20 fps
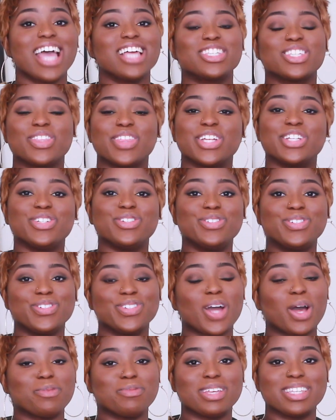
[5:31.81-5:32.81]
so that you do
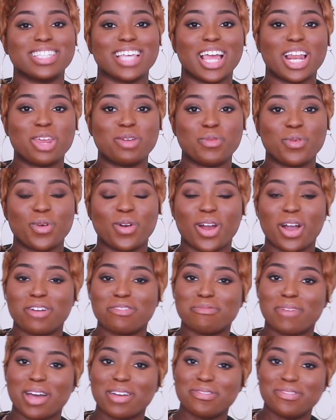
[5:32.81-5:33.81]
not miss any more
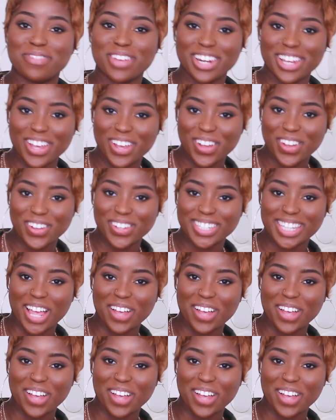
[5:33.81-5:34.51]
of my videos.